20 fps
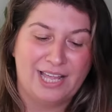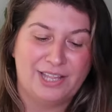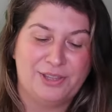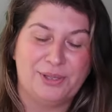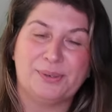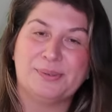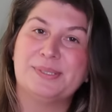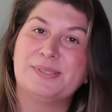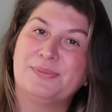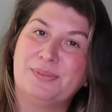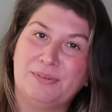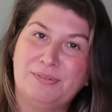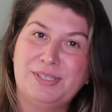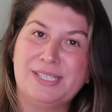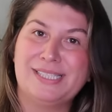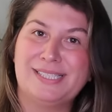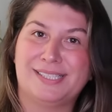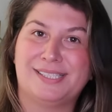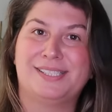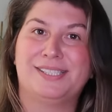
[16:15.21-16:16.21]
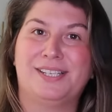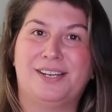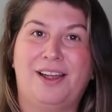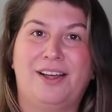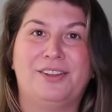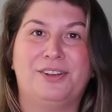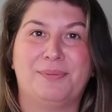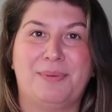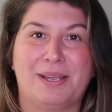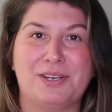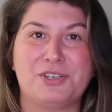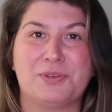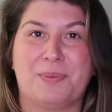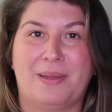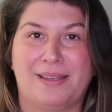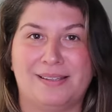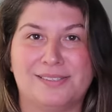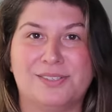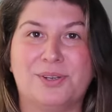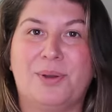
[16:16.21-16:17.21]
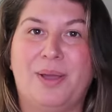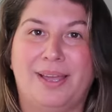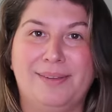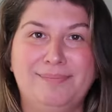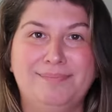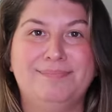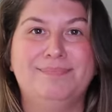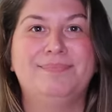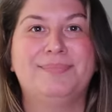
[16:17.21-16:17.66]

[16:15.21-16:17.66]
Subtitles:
those $50, $60 Magic Bands, okay?